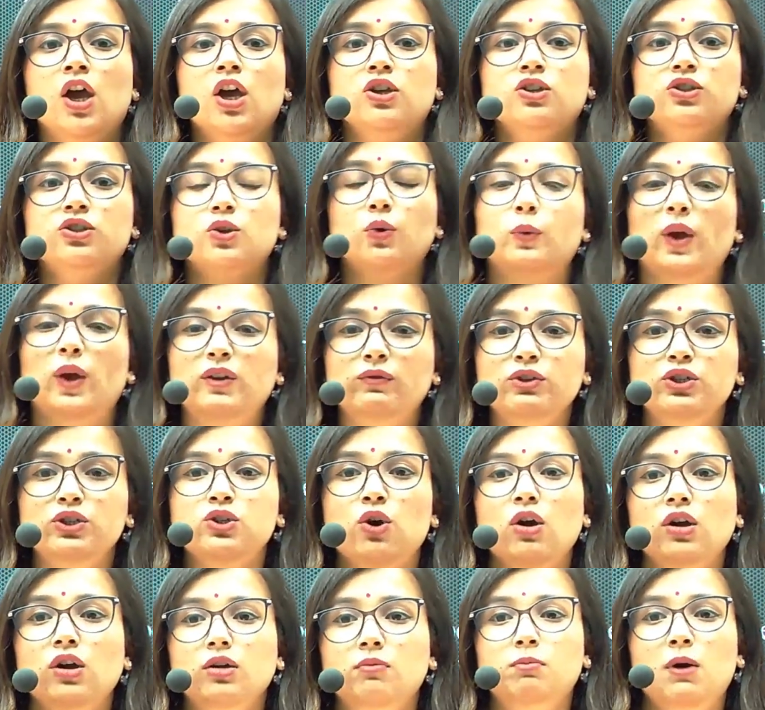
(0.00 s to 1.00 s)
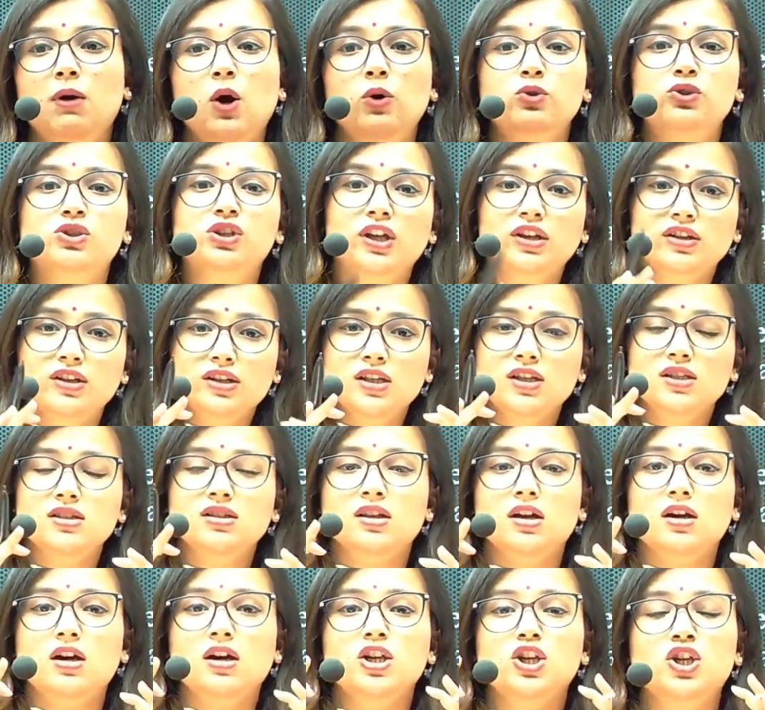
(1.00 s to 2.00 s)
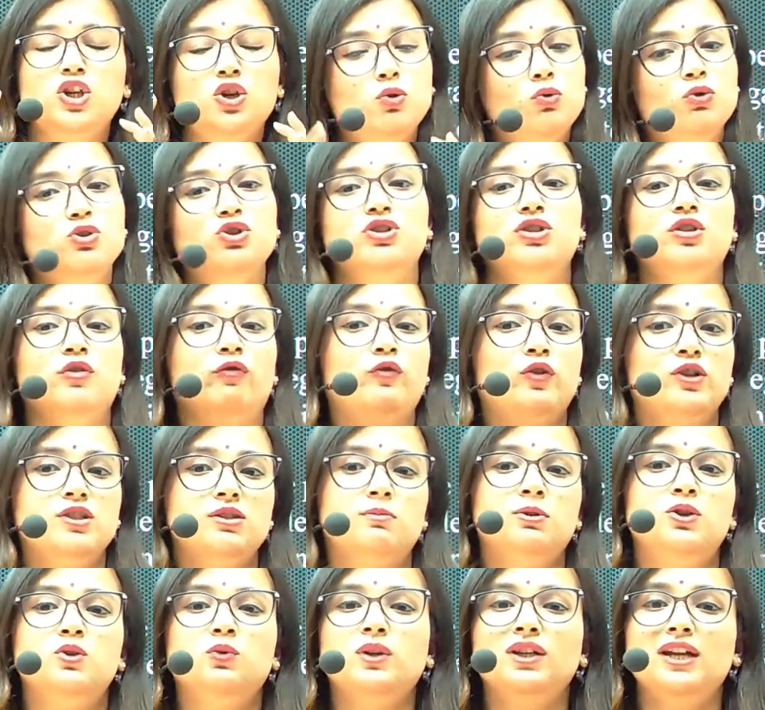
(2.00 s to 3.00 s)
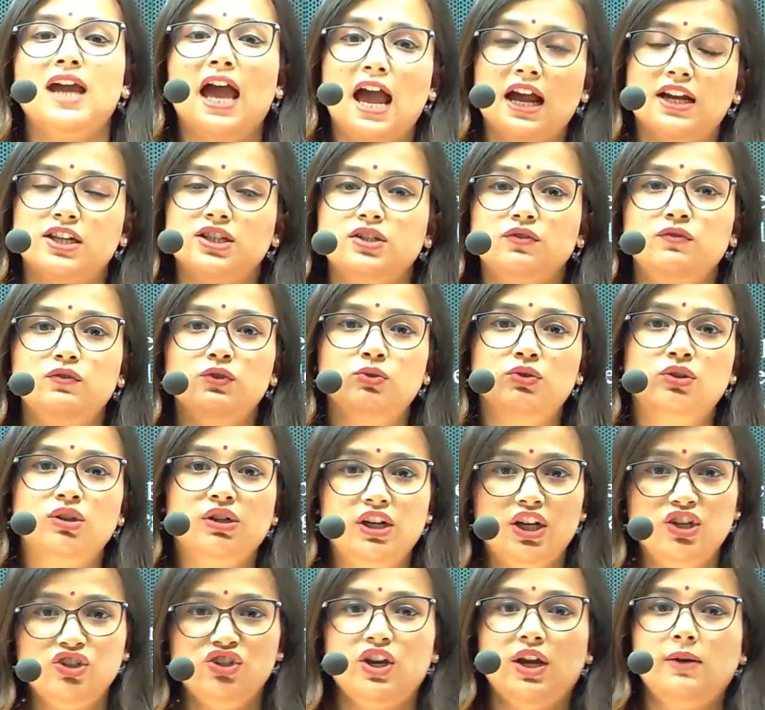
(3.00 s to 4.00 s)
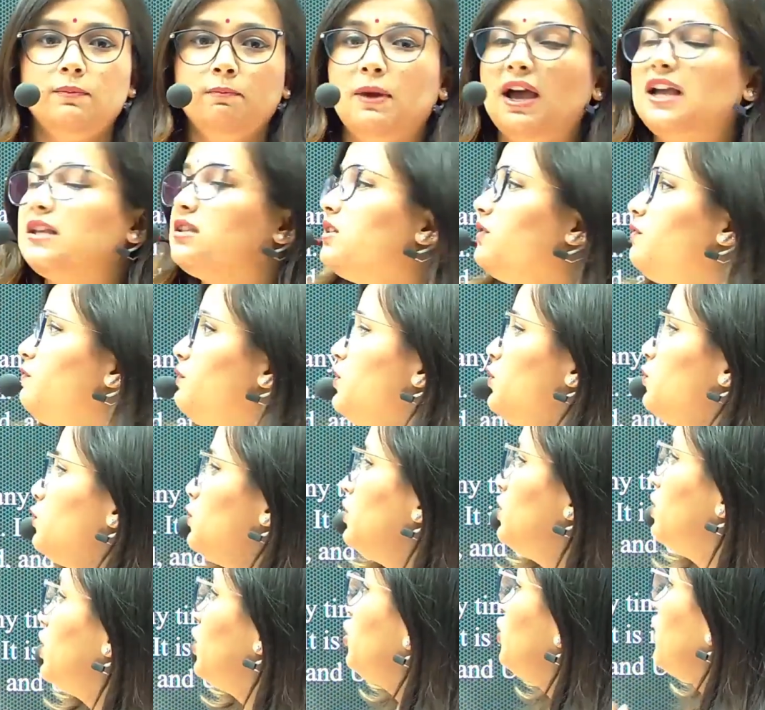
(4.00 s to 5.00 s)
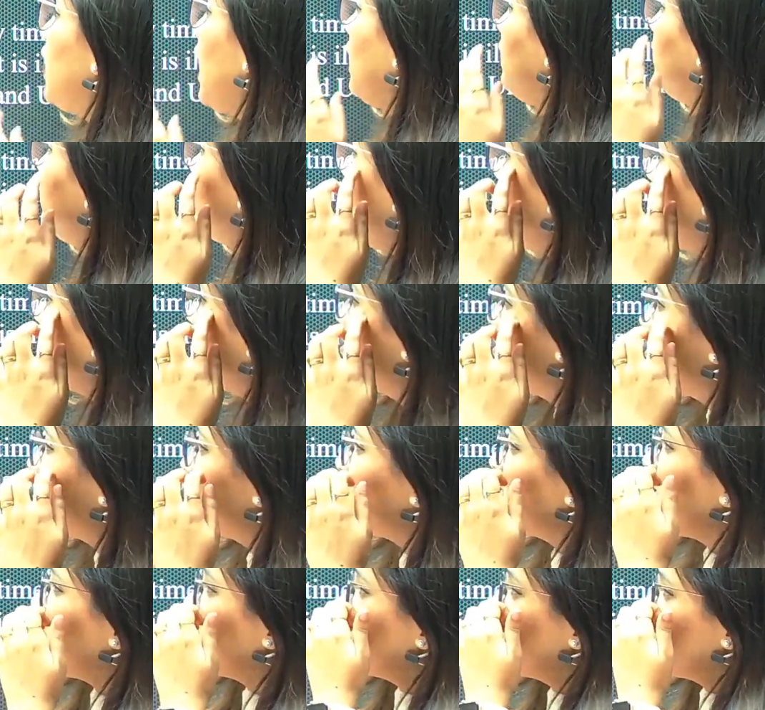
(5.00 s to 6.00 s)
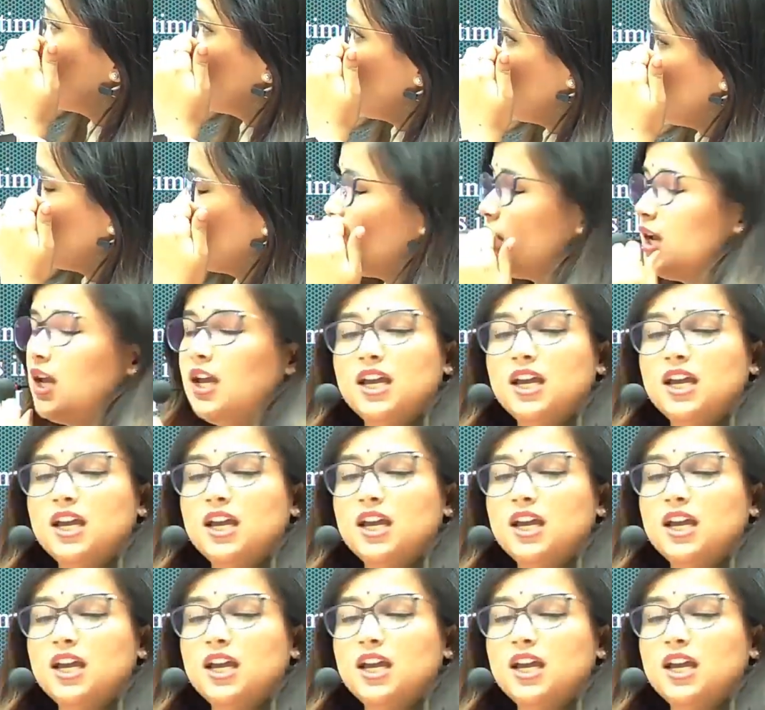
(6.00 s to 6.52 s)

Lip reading: So when we talk about, there is a huge difference between active euthanasia and passive euthanasia, and that distinction